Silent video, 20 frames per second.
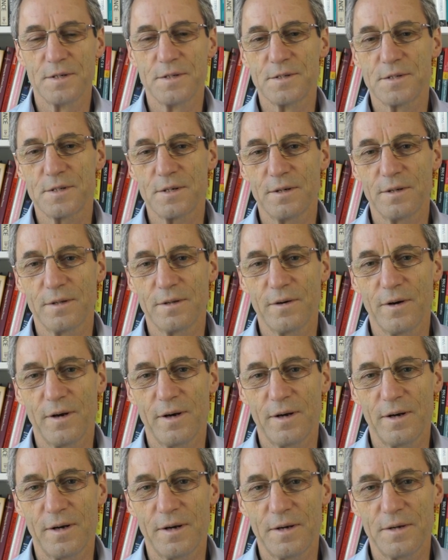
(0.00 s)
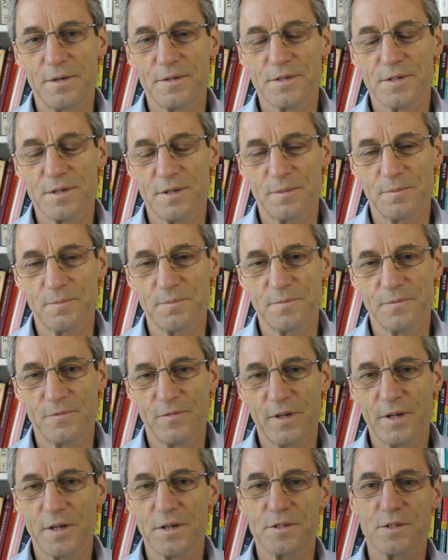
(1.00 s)
So there are some
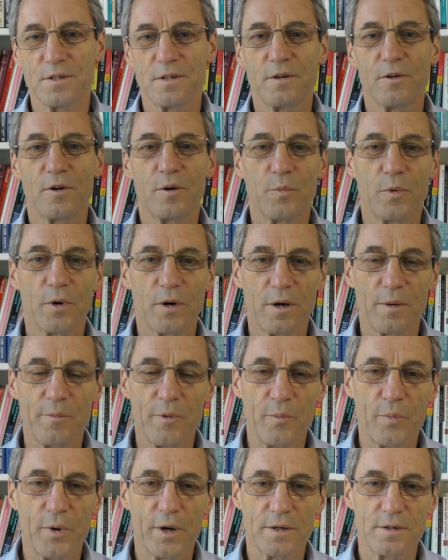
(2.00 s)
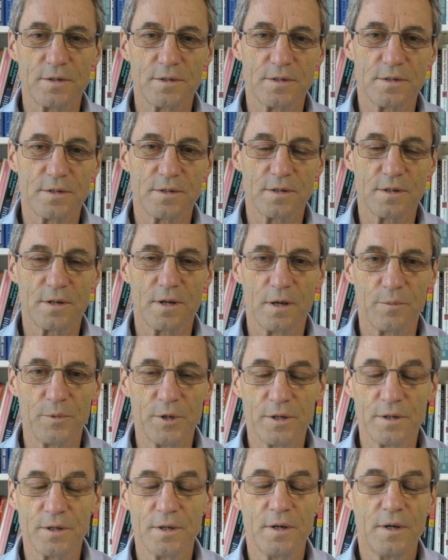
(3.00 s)
fairly esoteric programming practices that come
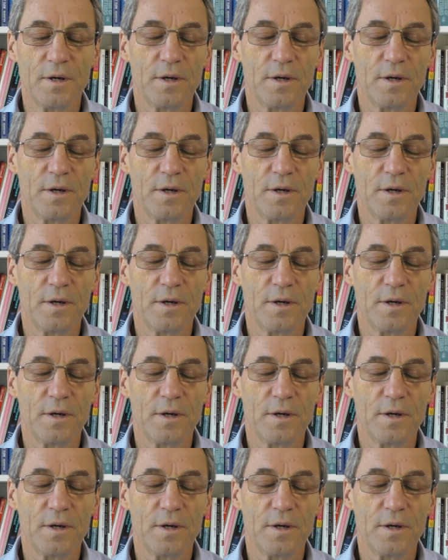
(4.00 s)
in,